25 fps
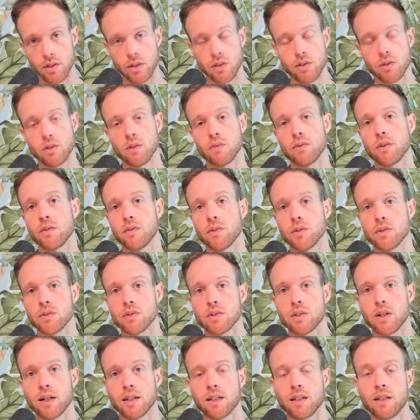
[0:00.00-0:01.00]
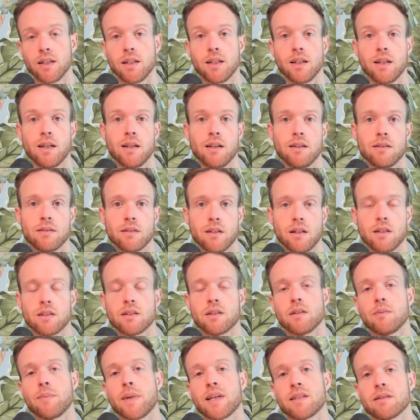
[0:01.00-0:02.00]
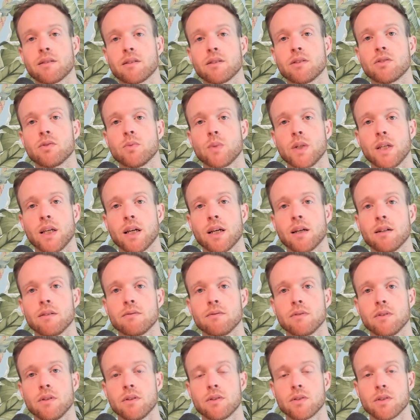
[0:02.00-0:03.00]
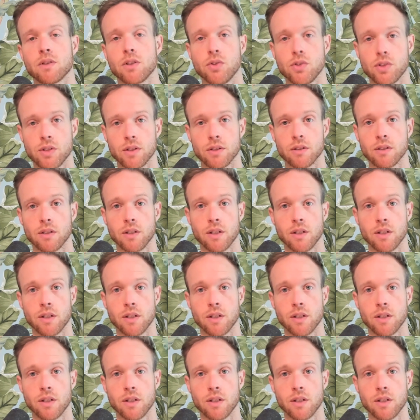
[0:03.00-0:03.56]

So if you feel stuck, send us a message. We have a solution.